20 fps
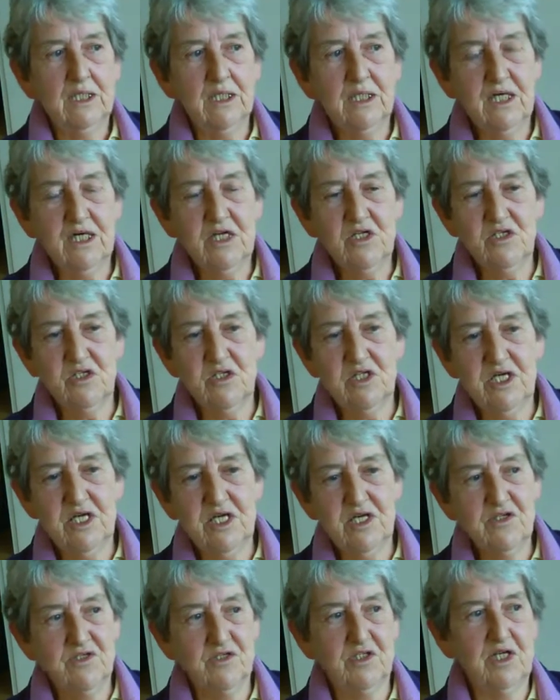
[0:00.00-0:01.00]
years and
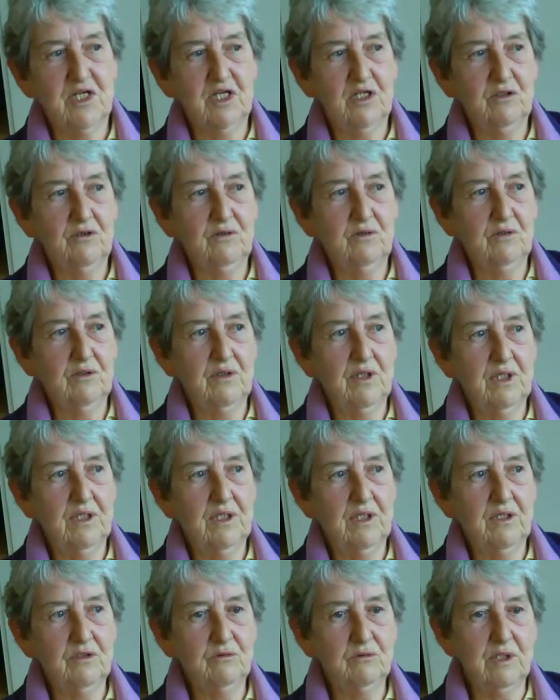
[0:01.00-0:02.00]
years ago,
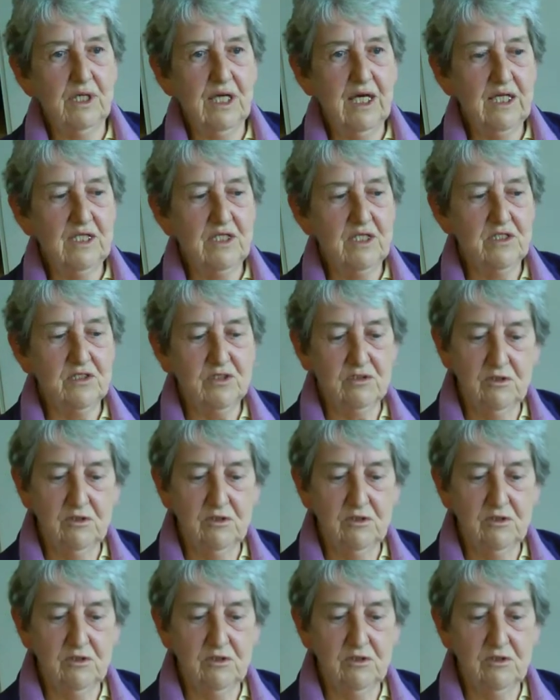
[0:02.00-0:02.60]
the old ladies